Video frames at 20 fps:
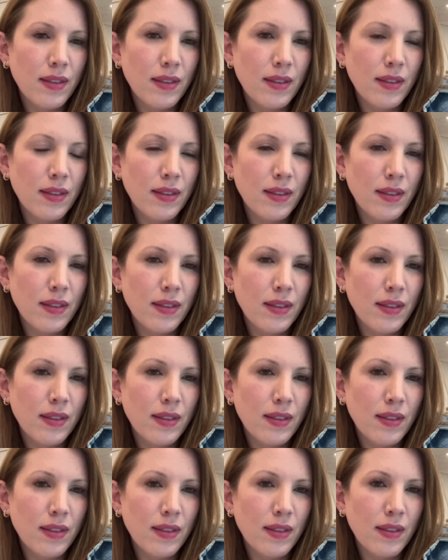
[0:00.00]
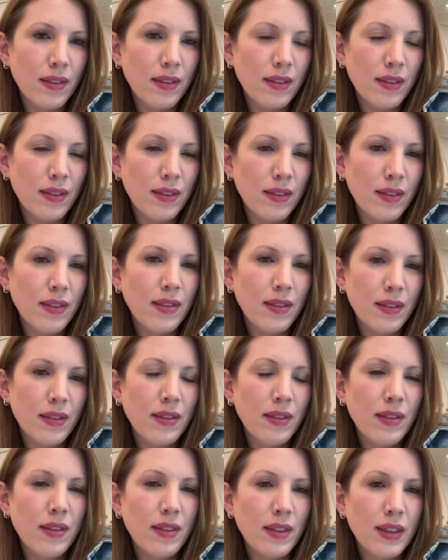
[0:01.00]

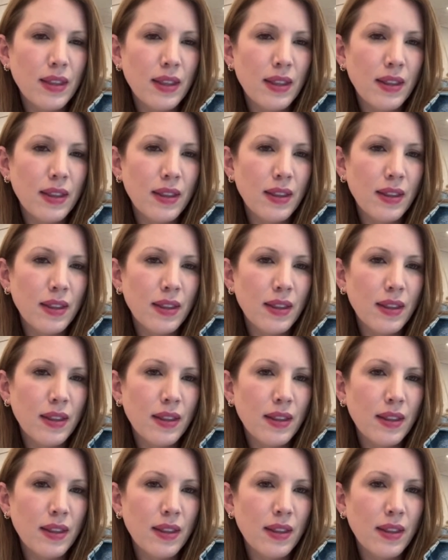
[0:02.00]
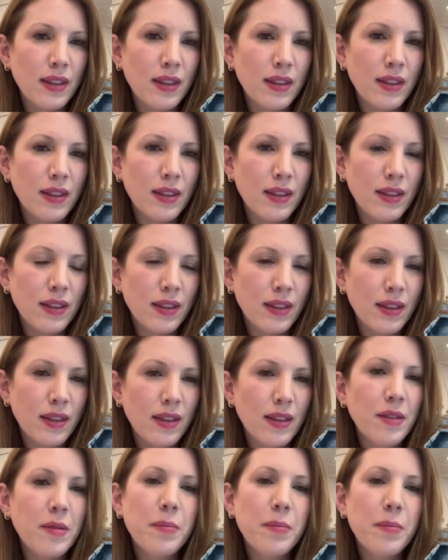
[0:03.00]
(silent)